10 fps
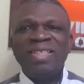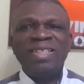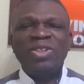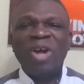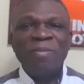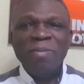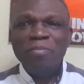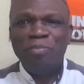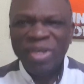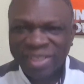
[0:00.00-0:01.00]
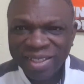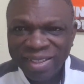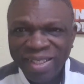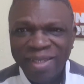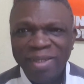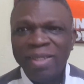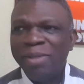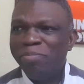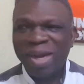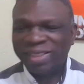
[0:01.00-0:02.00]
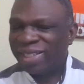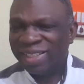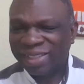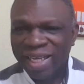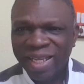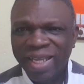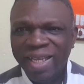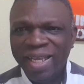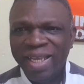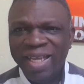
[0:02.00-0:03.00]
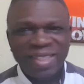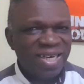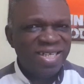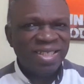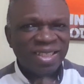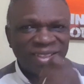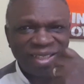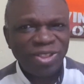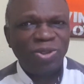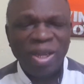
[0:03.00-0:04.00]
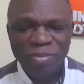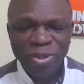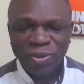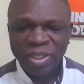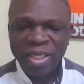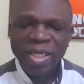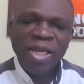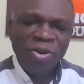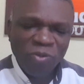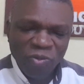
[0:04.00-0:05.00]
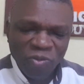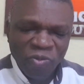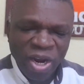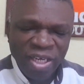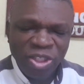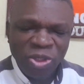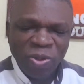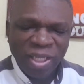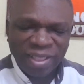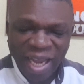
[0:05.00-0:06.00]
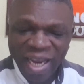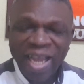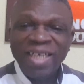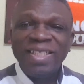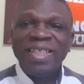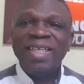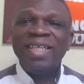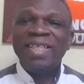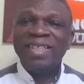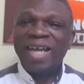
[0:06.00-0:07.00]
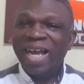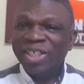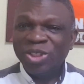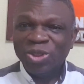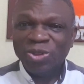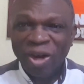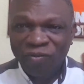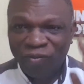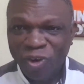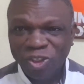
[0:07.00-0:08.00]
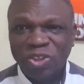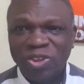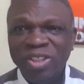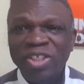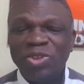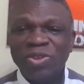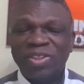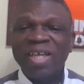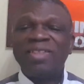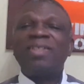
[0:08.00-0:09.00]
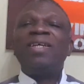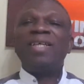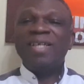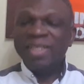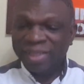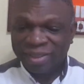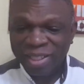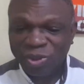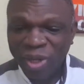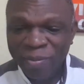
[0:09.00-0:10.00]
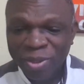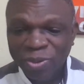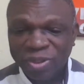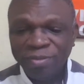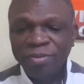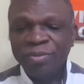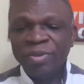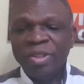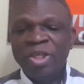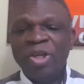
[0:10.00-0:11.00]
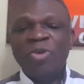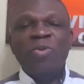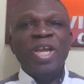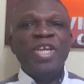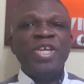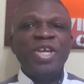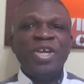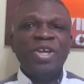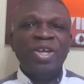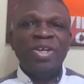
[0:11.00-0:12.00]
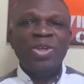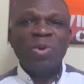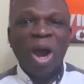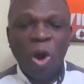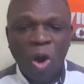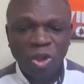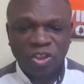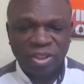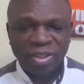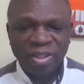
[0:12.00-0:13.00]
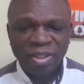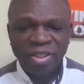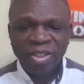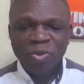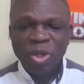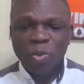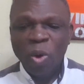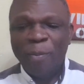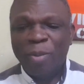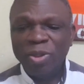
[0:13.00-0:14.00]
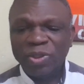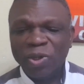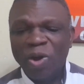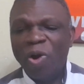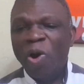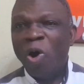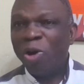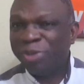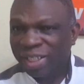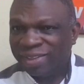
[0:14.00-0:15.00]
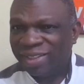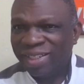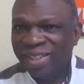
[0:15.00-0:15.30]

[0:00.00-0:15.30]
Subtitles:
you have been beaten mercilessly, it's a sexual abuse. When you are tired and you are forced into sex, it's a sexual abuse. When you are hurt with weapons or object